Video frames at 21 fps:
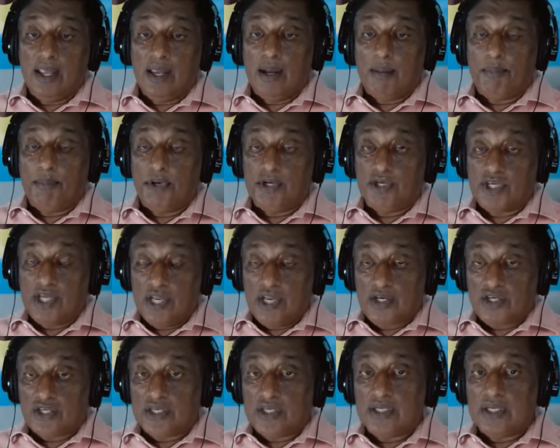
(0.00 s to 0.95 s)

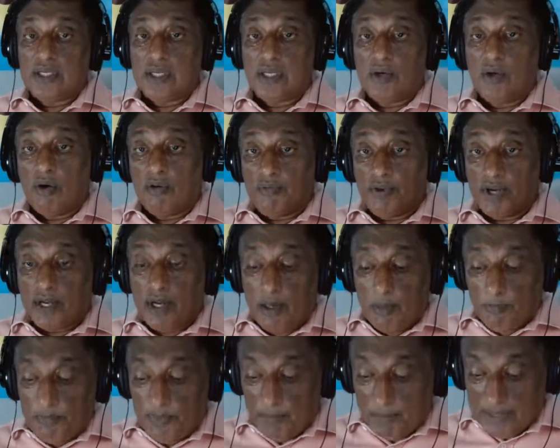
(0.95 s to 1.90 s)
appreciation and offer
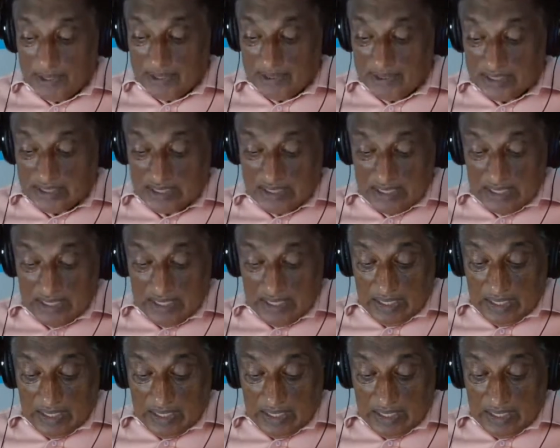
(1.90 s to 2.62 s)
compliments